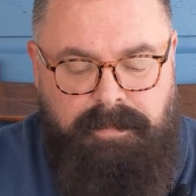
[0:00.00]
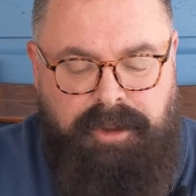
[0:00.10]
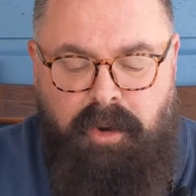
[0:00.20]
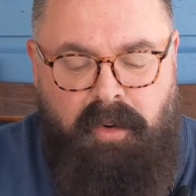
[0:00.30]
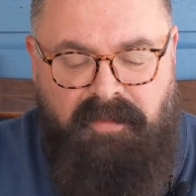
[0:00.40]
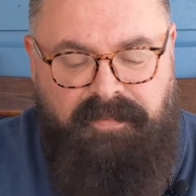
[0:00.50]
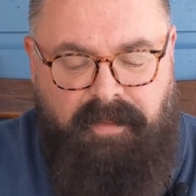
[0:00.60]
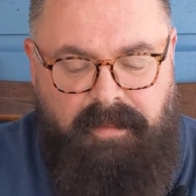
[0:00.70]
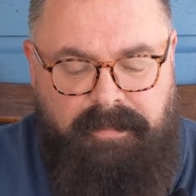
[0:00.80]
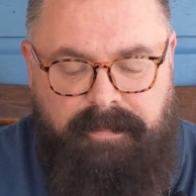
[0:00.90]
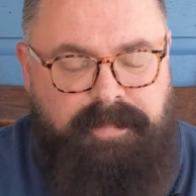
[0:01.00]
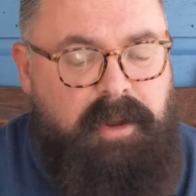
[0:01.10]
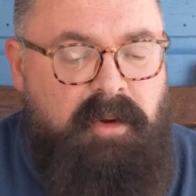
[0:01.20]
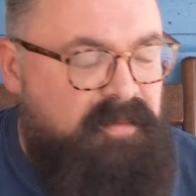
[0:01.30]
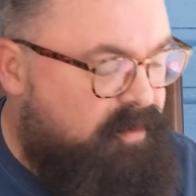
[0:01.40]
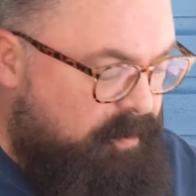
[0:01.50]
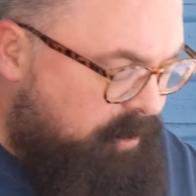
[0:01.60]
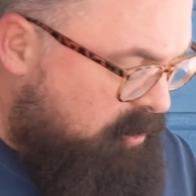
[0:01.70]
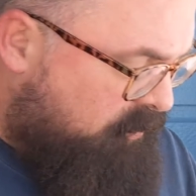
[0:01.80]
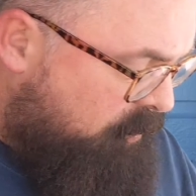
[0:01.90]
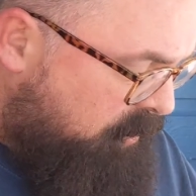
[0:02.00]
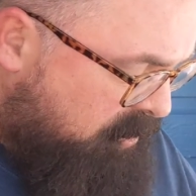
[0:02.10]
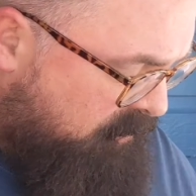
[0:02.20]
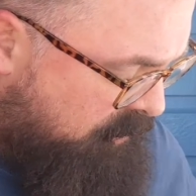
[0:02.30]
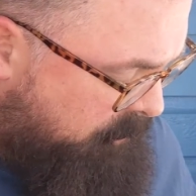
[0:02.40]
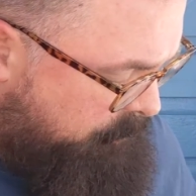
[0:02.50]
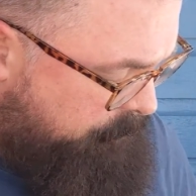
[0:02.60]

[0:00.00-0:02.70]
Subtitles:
Beautiful, beautiful, beautiful, beautiful.